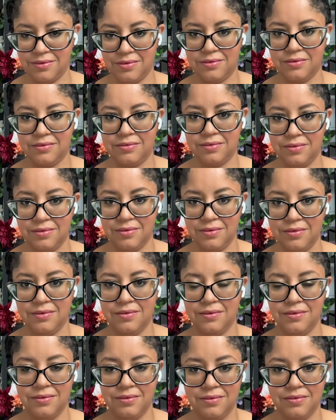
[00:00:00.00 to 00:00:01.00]

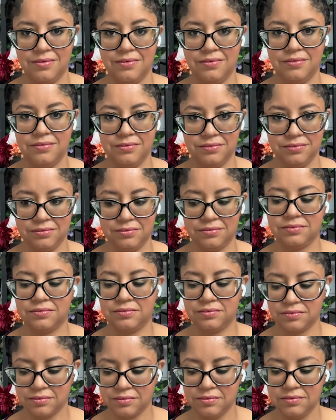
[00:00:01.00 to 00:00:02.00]

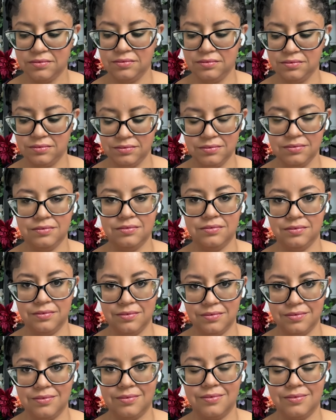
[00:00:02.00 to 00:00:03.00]

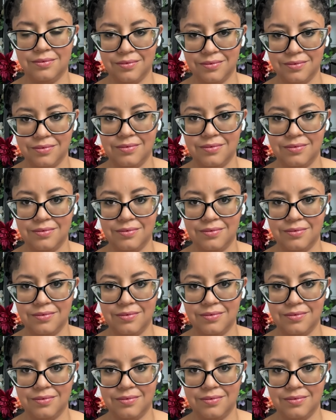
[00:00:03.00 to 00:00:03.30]
(not speaking)